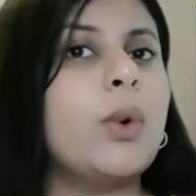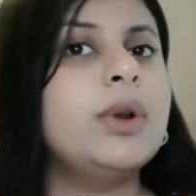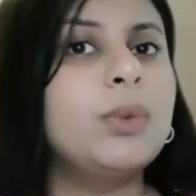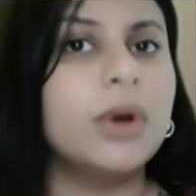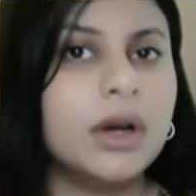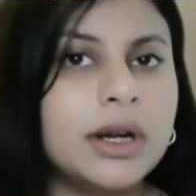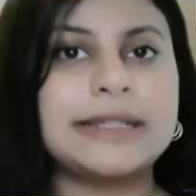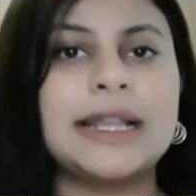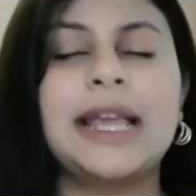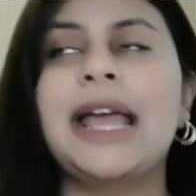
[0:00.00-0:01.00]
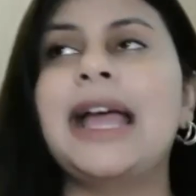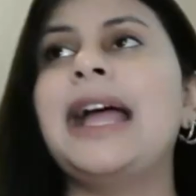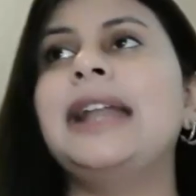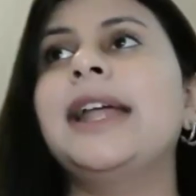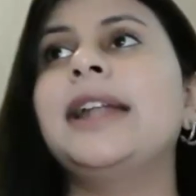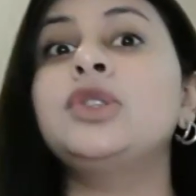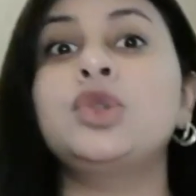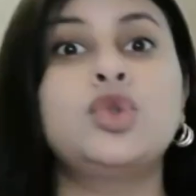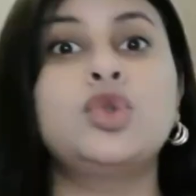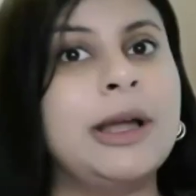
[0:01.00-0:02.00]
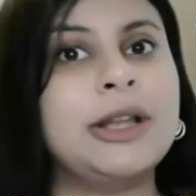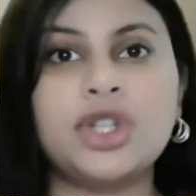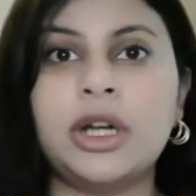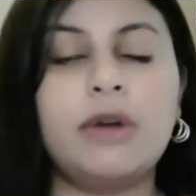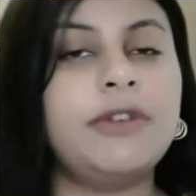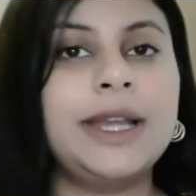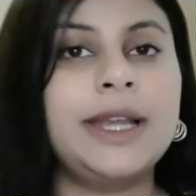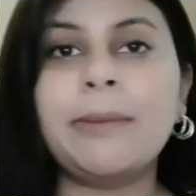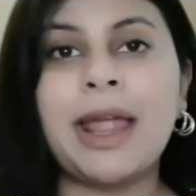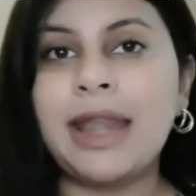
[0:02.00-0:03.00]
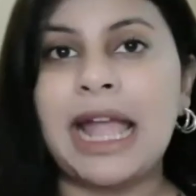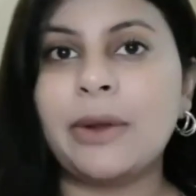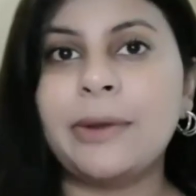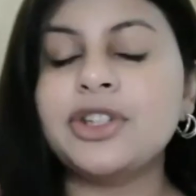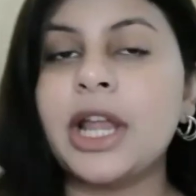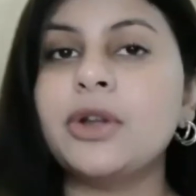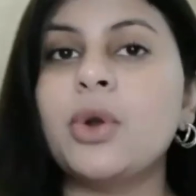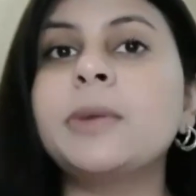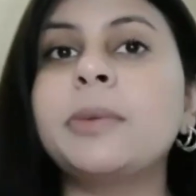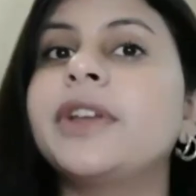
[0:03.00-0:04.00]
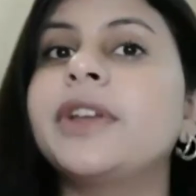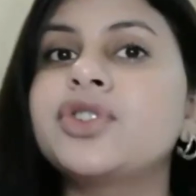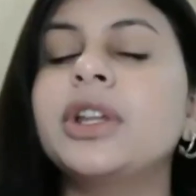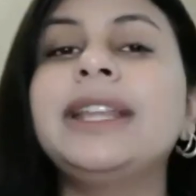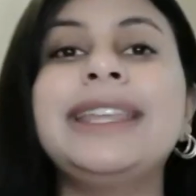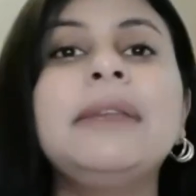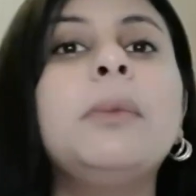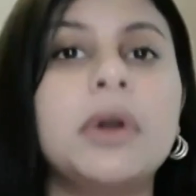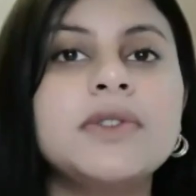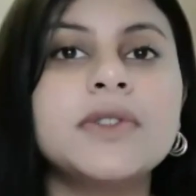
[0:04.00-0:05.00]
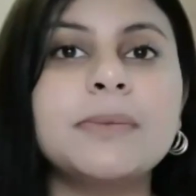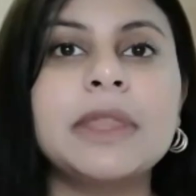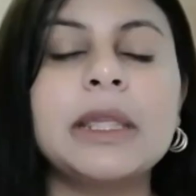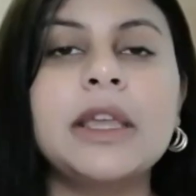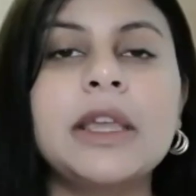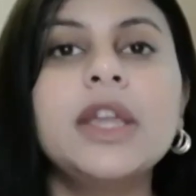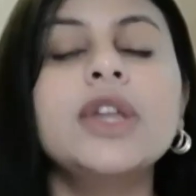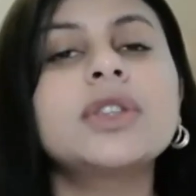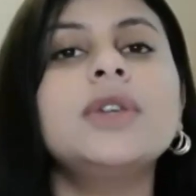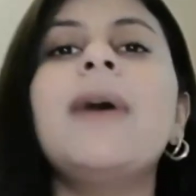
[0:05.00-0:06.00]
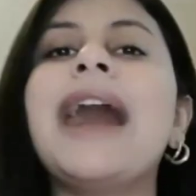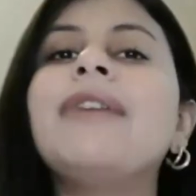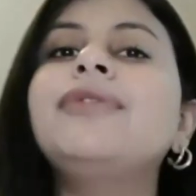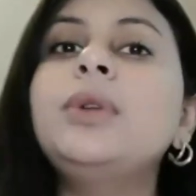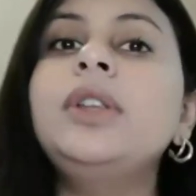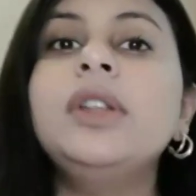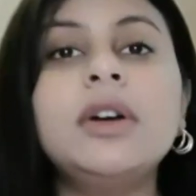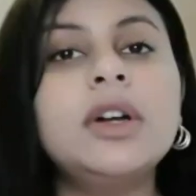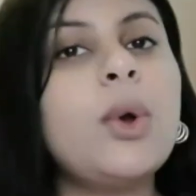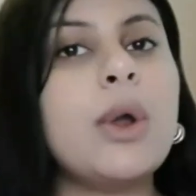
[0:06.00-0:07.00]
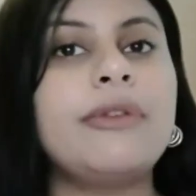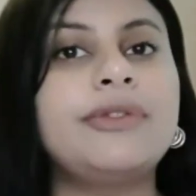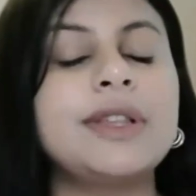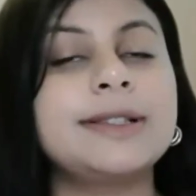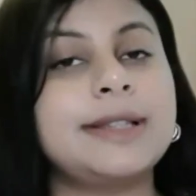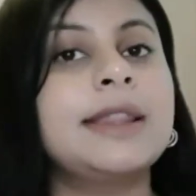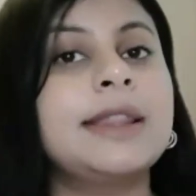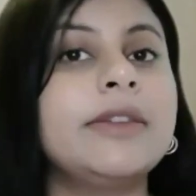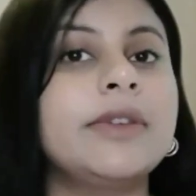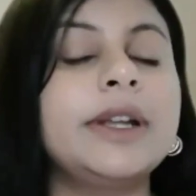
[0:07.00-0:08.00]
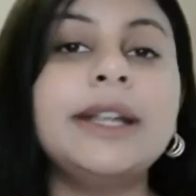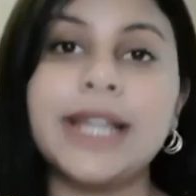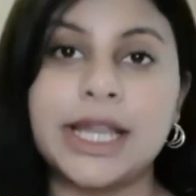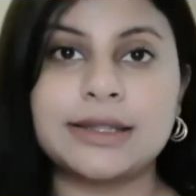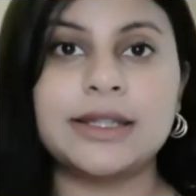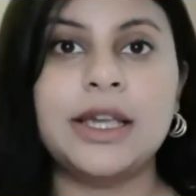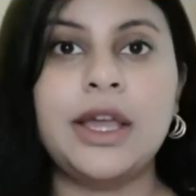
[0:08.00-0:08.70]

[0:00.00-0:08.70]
own words. And that is too much of a layman language and not professional keywords. So you have to learn all of this in the given days.